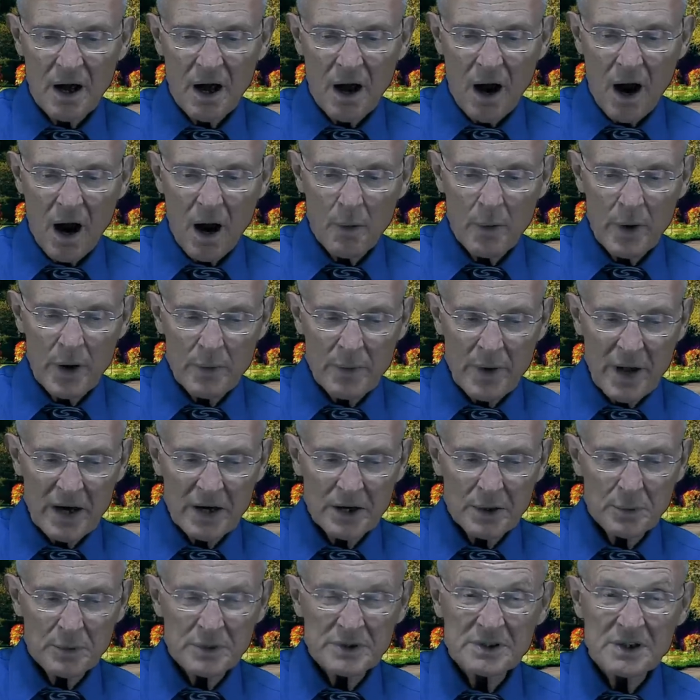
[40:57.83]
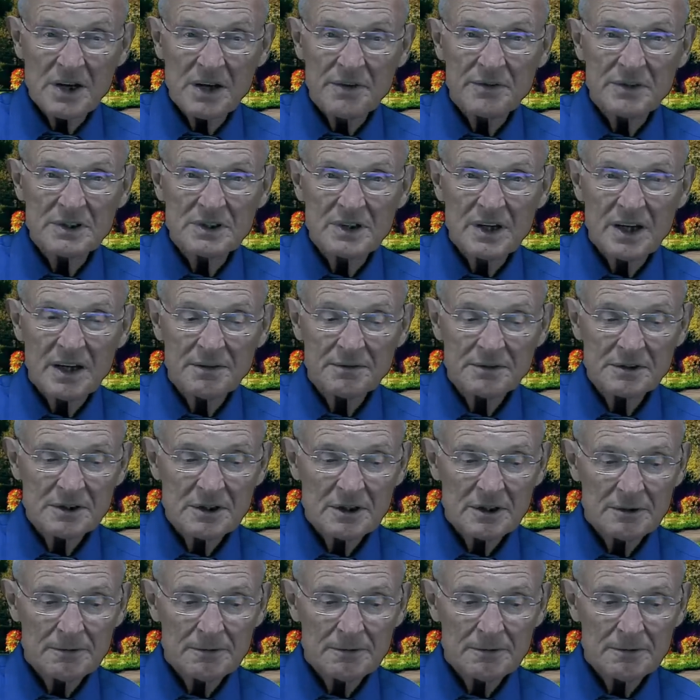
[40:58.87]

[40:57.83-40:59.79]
Are we ready to receive His gifts?